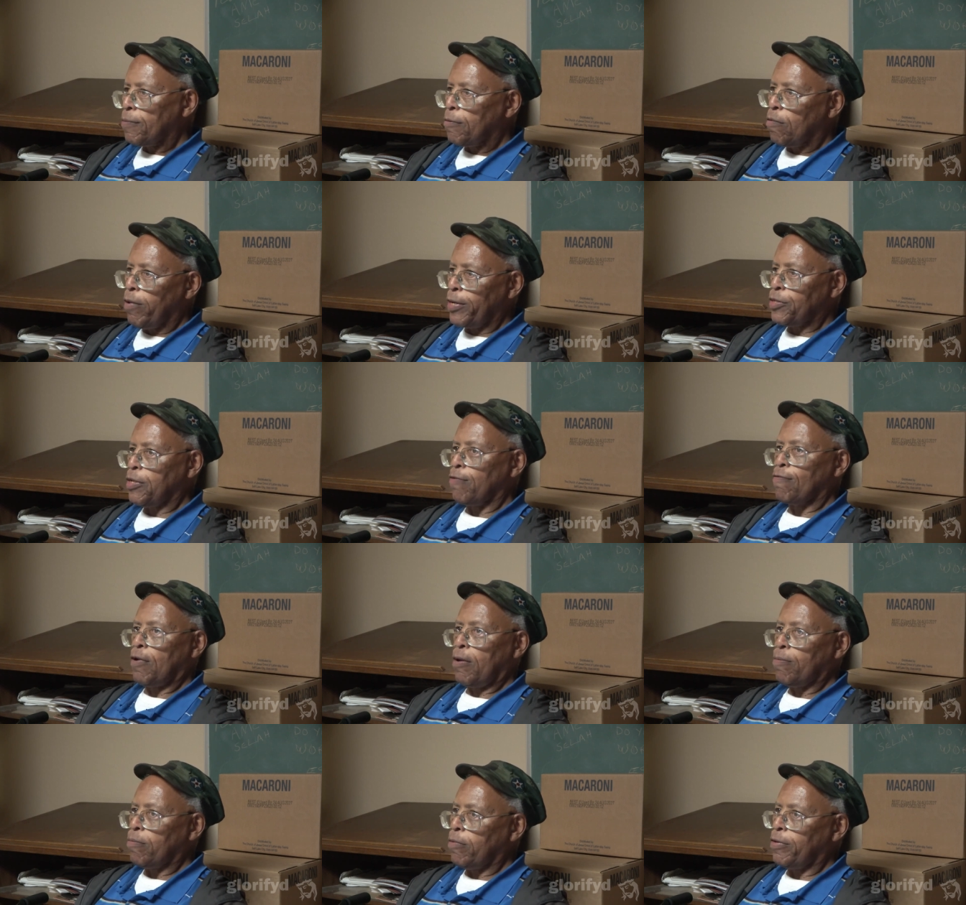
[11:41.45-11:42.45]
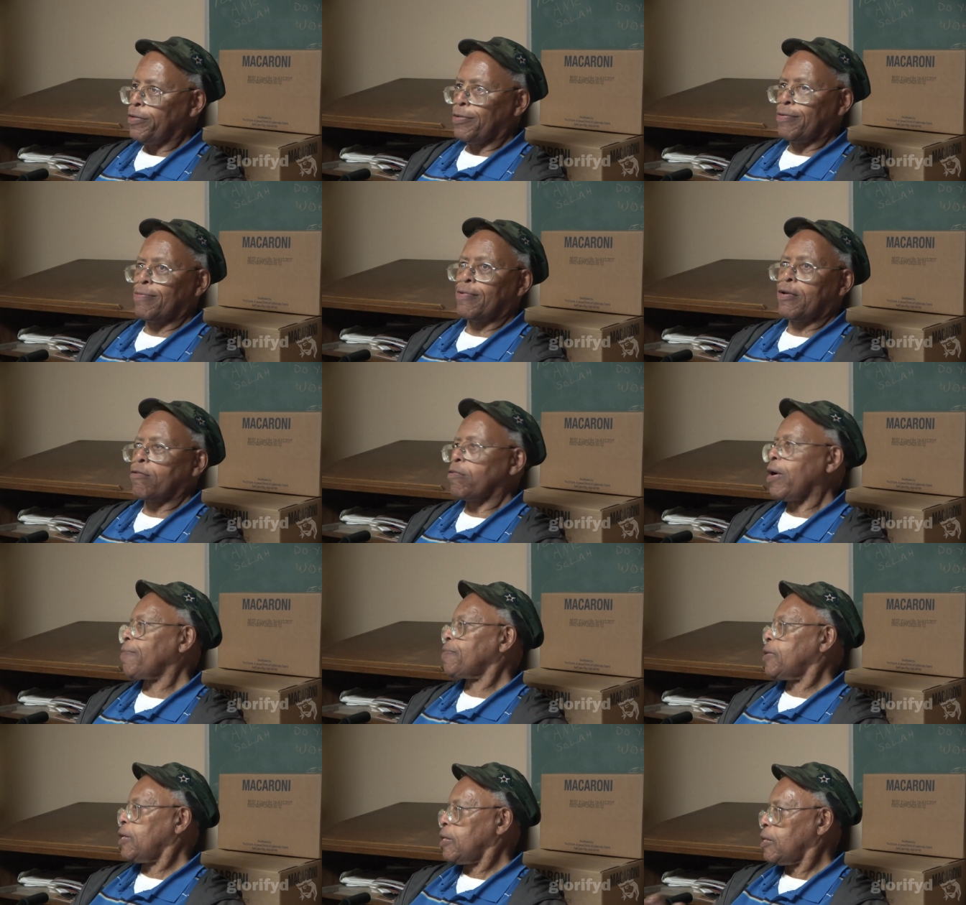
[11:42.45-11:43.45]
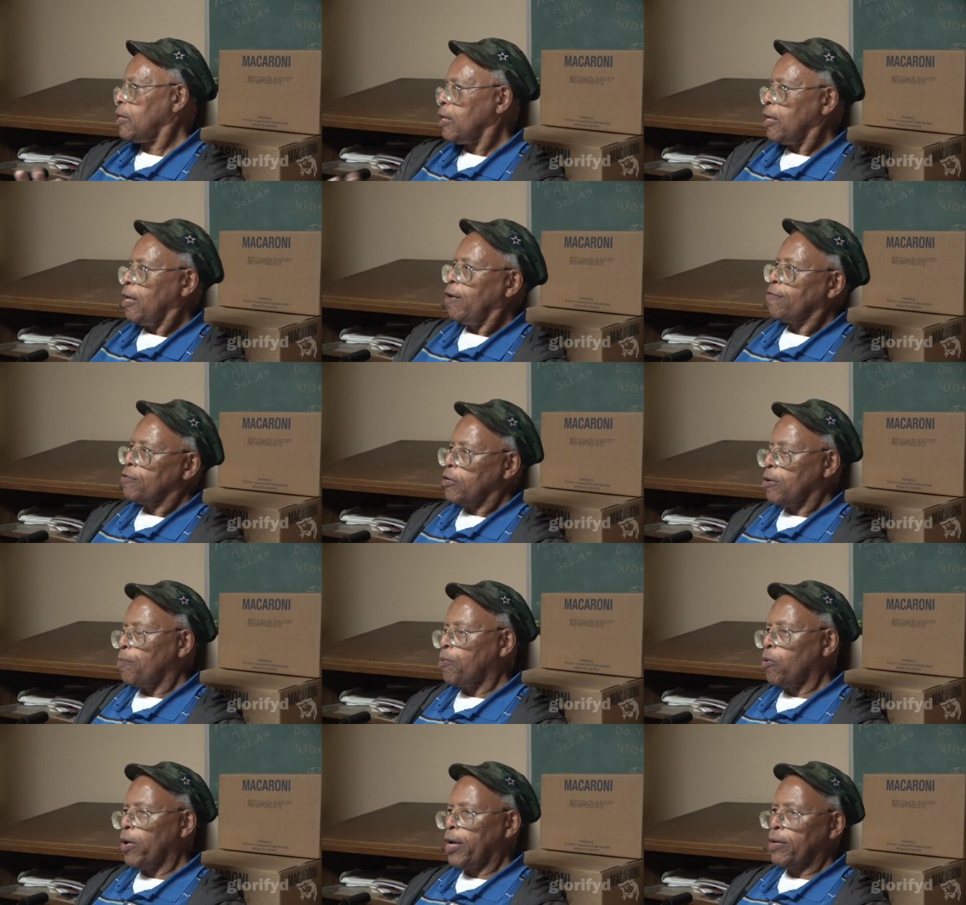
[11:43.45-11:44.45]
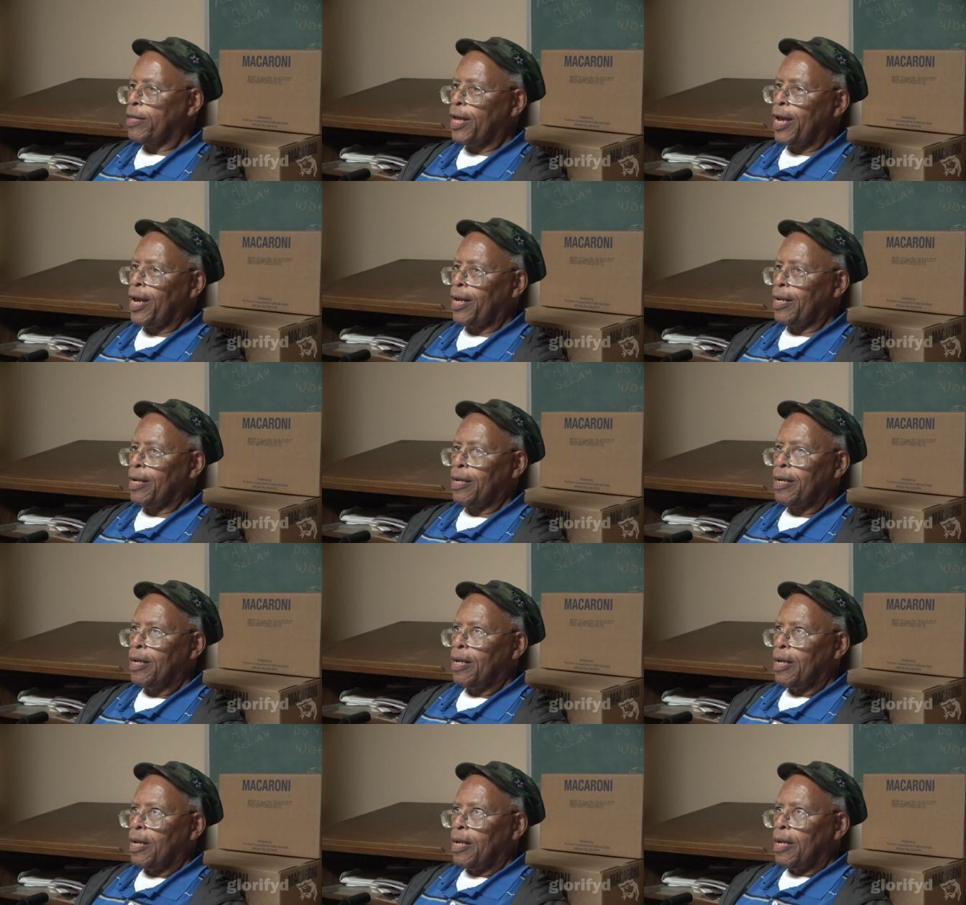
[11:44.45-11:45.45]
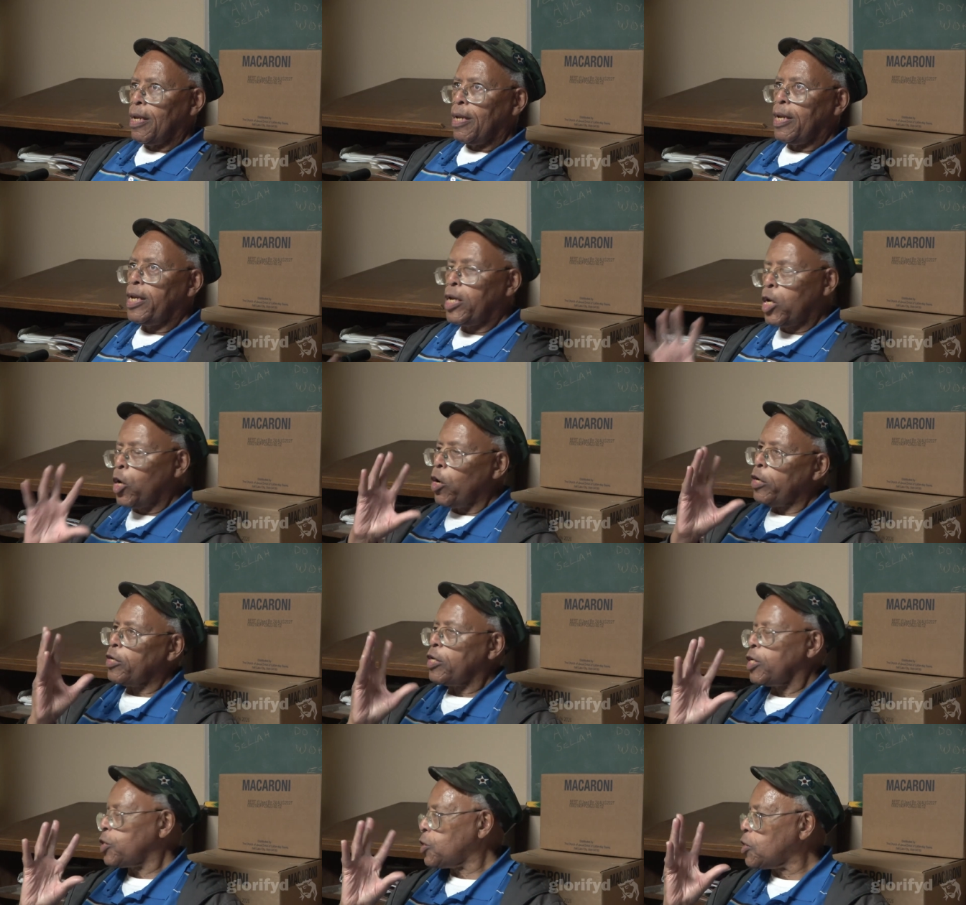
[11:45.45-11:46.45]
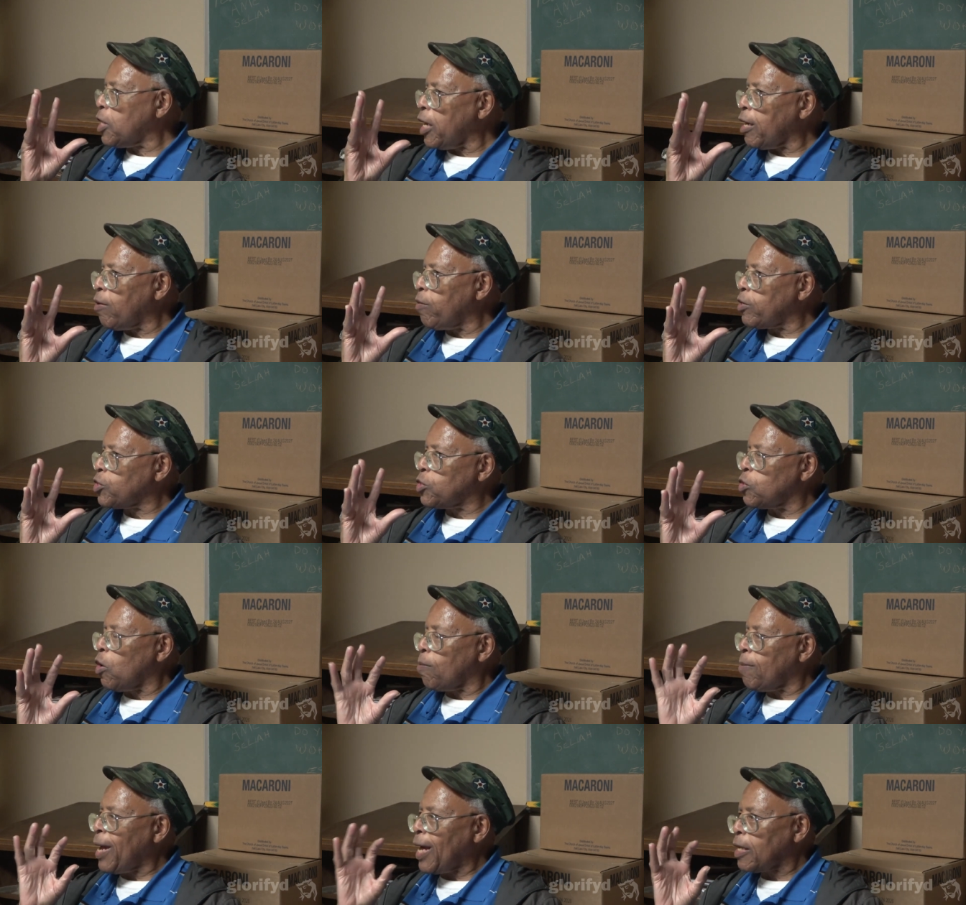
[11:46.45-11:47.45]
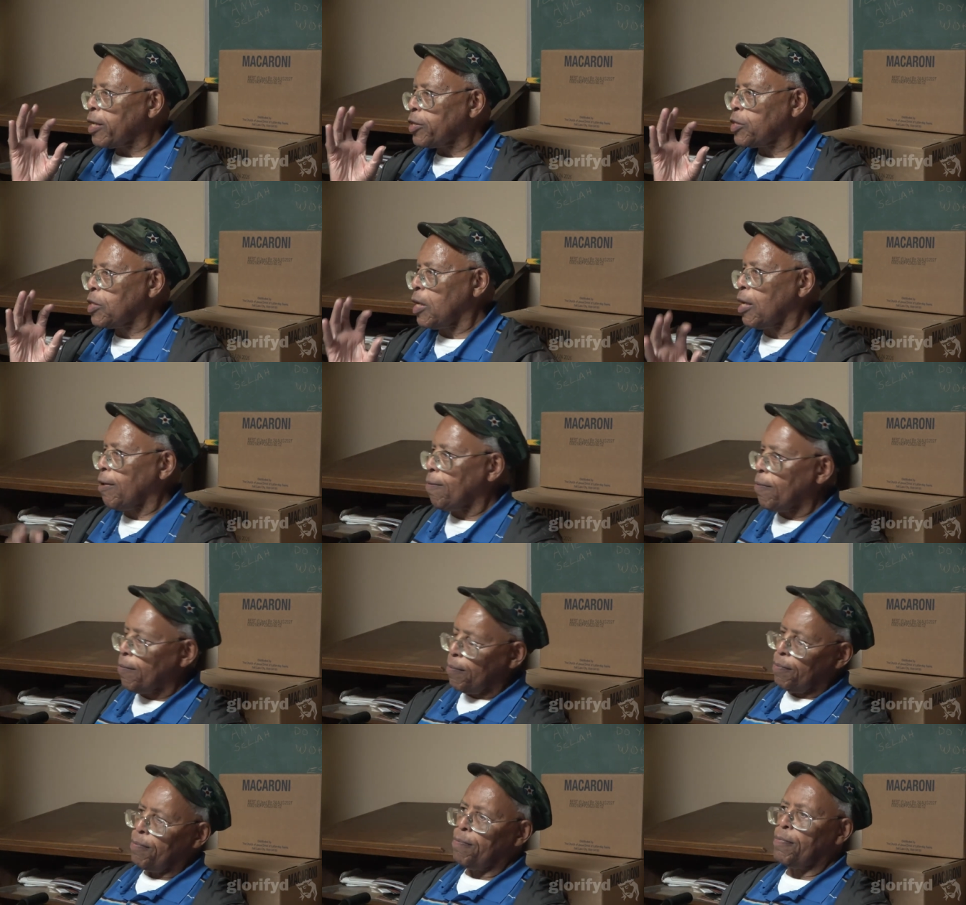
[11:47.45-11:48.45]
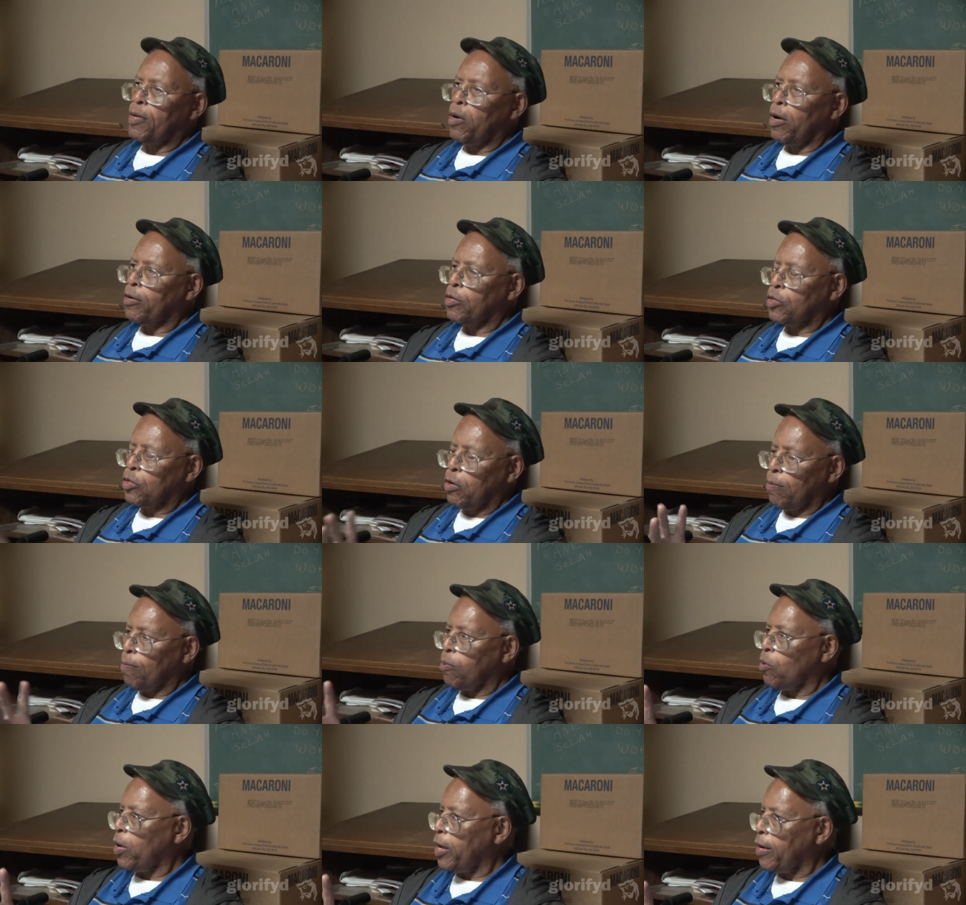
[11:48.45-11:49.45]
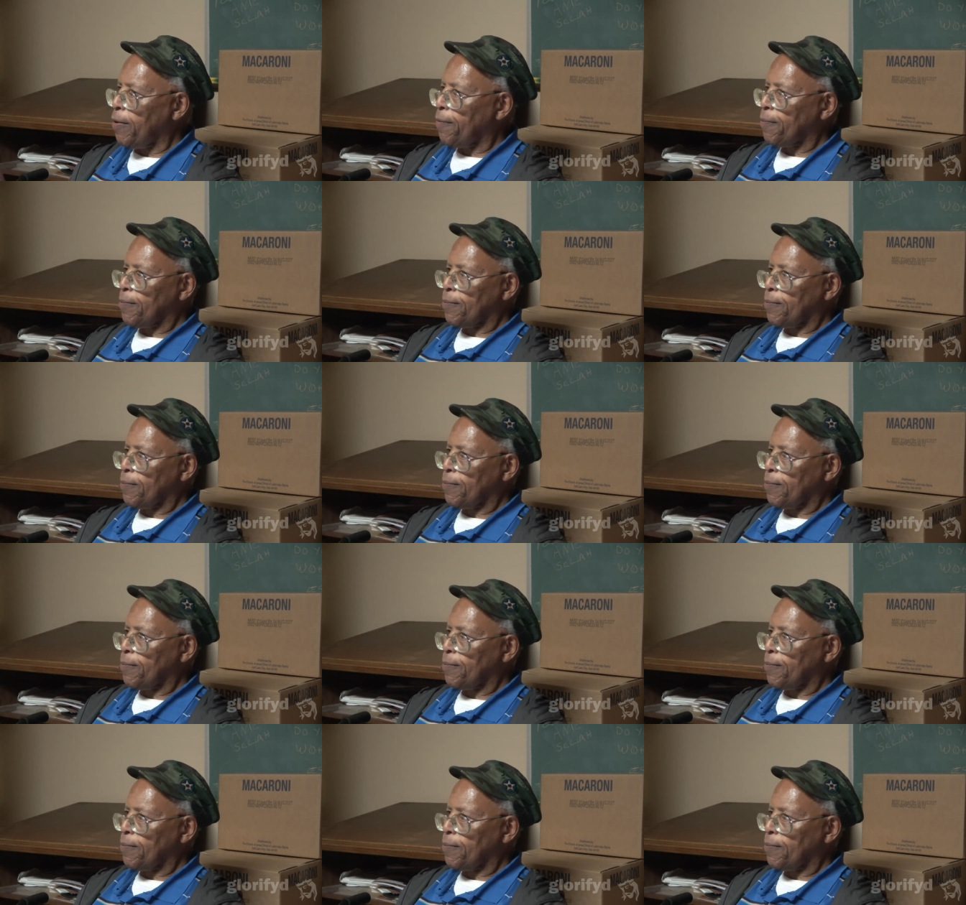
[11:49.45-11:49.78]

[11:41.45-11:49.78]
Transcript: The rest of him was corrupted to the point that he could distinguish normality beyond a certain point.